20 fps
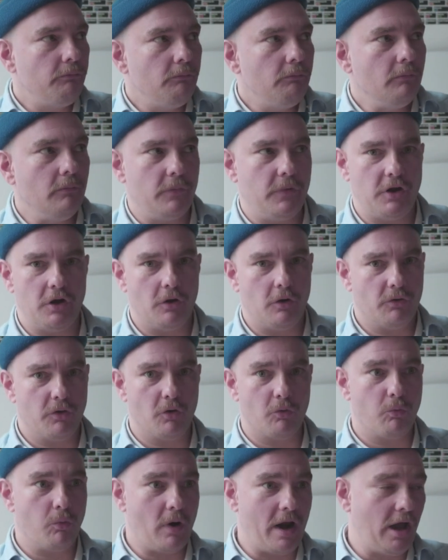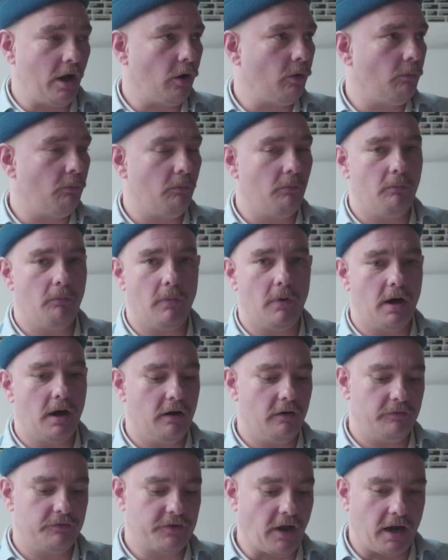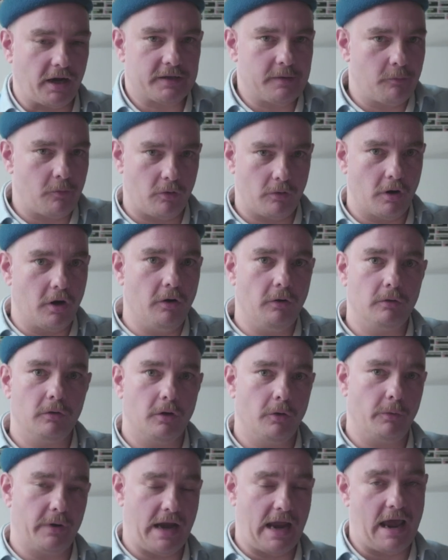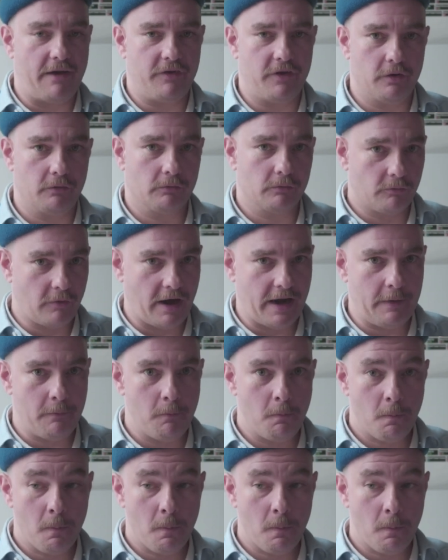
you know, the realm of Dr. Moreau or what have you, right?